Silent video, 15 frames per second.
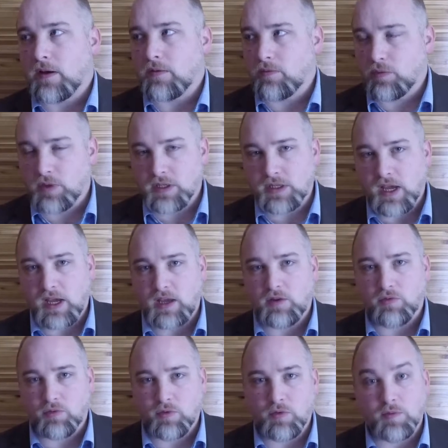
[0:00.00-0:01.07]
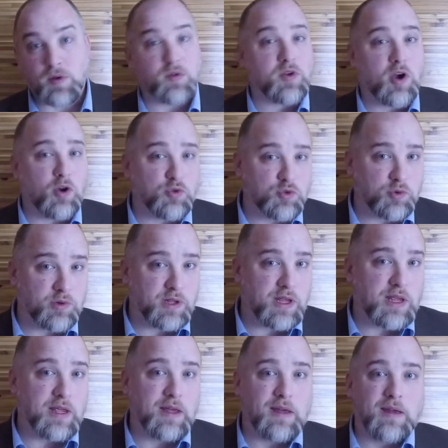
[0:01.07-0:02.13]
really taking root both
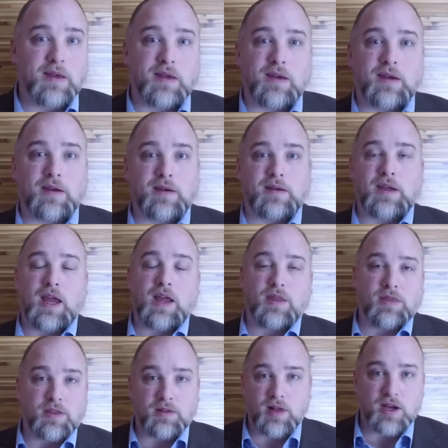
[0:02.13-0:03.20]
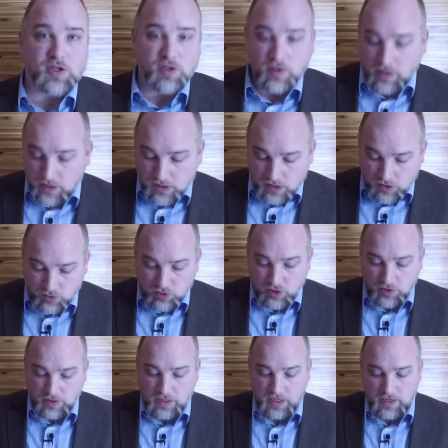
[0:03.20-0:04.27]
culturally and theologically and
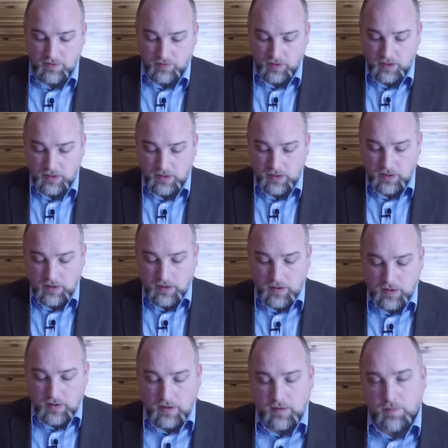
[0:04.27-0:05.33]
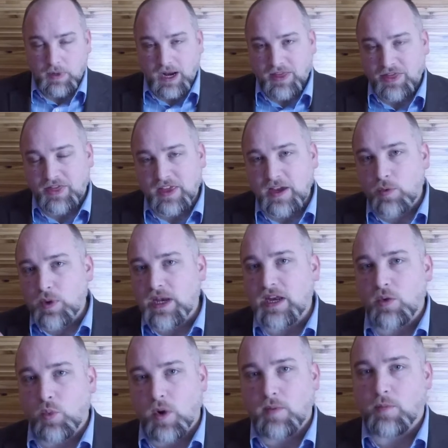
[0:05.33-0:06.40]
socially even. But I think we
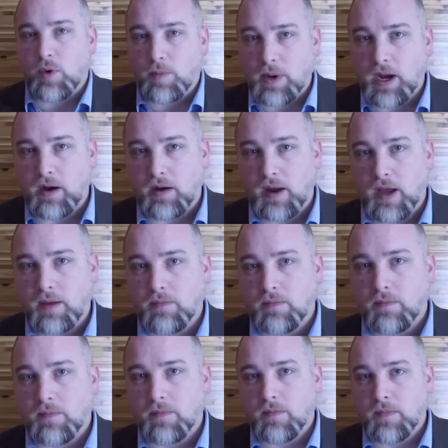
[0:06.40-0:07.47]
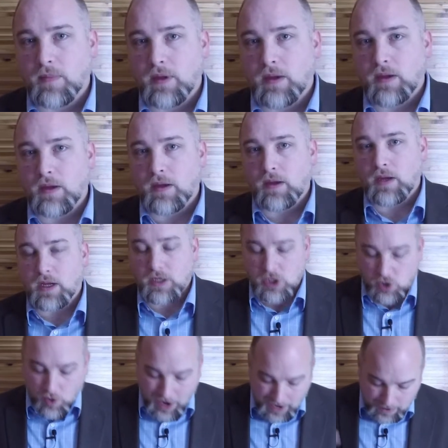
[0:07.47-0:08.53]
need one more paradigm. And
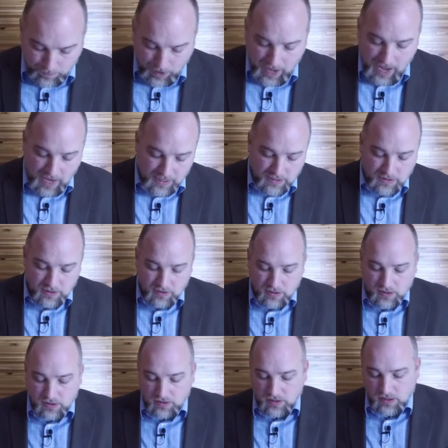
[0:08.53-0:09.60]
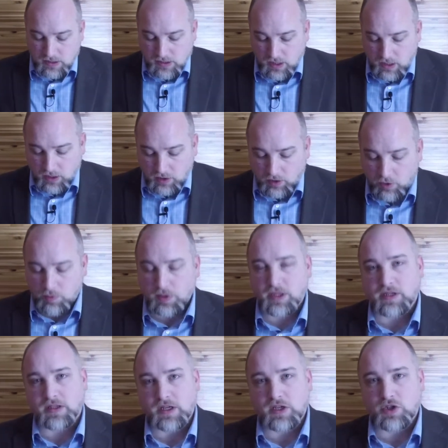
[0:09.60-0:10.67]
so I am adding to this list a
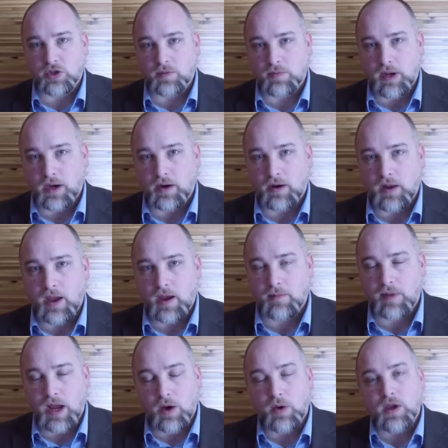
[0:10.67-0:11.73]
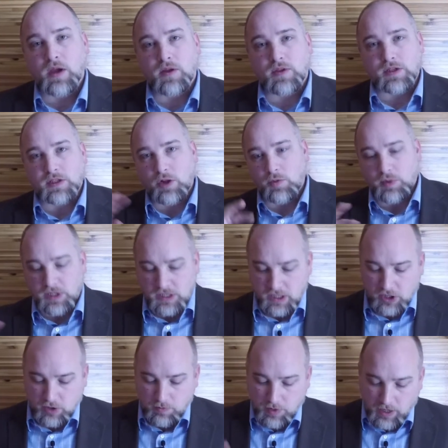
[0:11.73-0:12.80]
globalization paradigm. Now, this
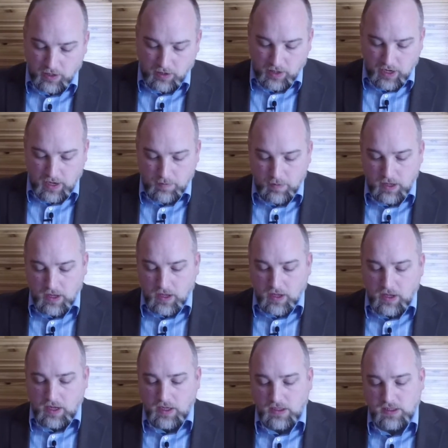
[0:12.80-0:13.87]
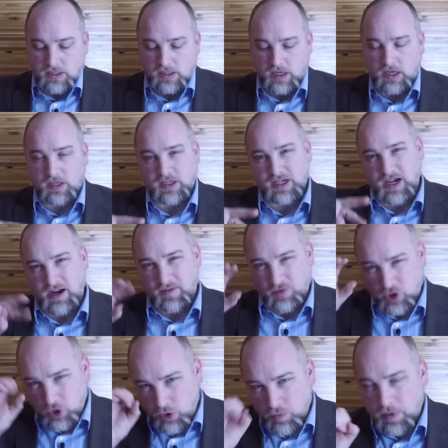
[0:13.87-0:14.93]
globalization paradigm is kind of
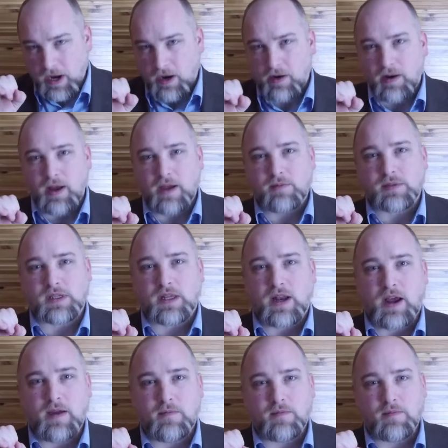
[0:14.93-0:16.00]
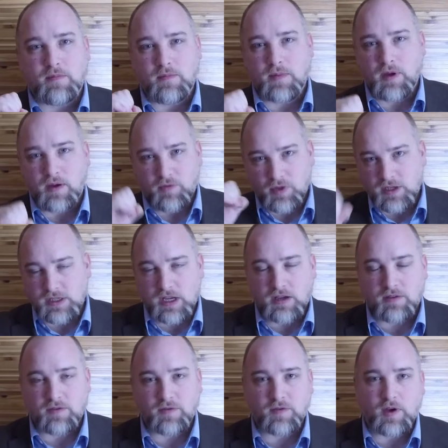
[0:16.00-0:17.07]
two paradigms that I'm, for the sake
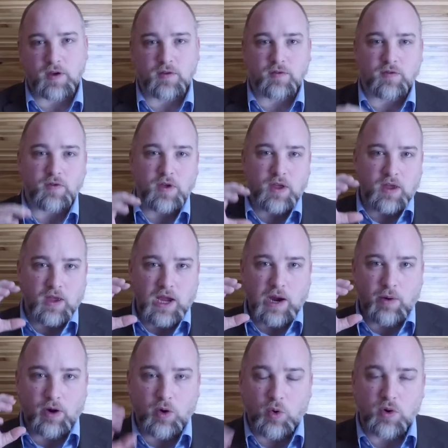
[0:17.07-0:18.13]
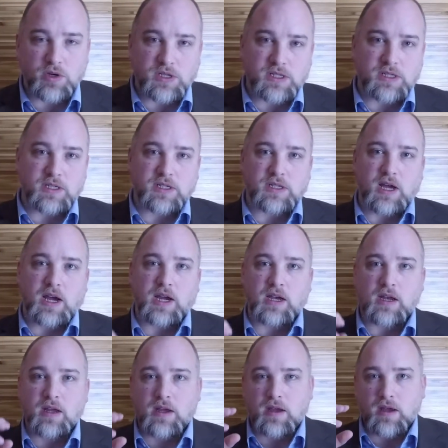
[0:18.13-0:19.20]
of how our course is
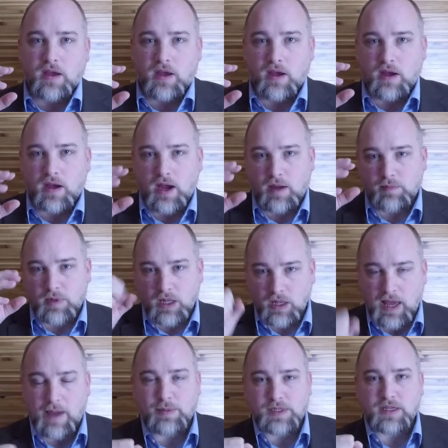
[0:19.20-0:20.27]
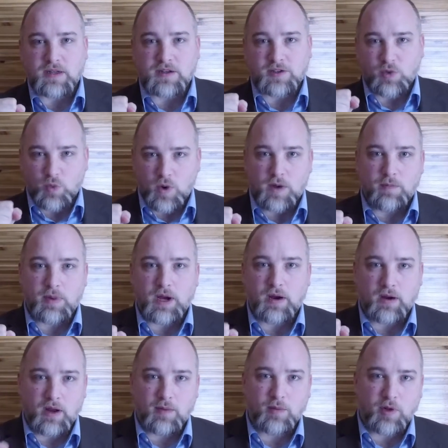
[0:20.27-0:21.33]
designed, I'm collapsing into one
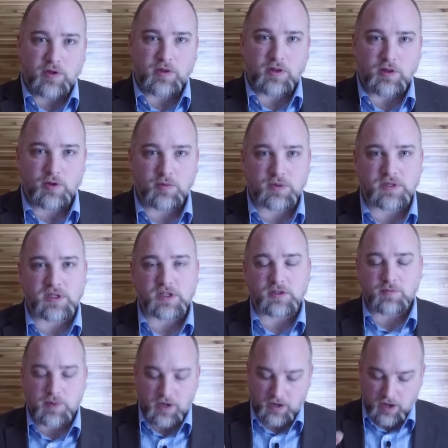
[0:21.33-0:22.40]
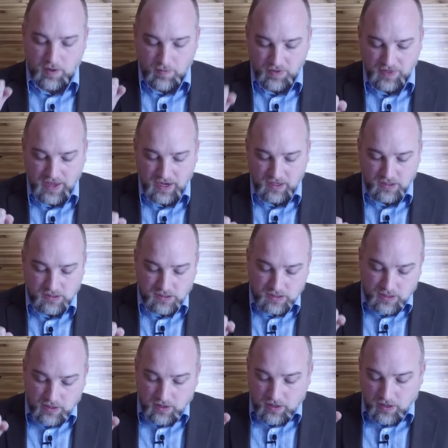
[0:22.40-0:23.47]
paradigm, calling it the globalization paradigm. But that is
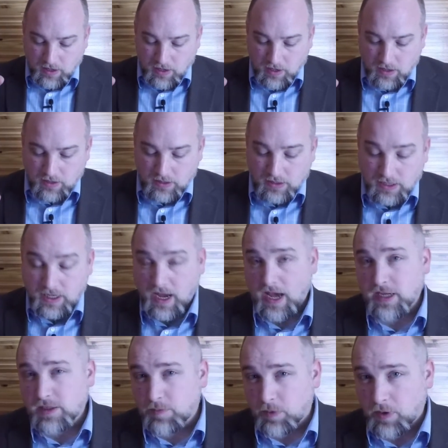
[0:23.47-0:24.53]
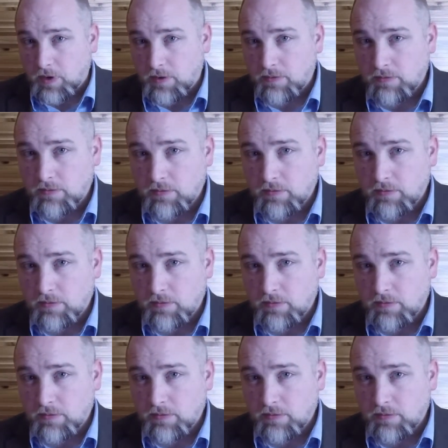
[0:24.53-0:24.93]
diaspora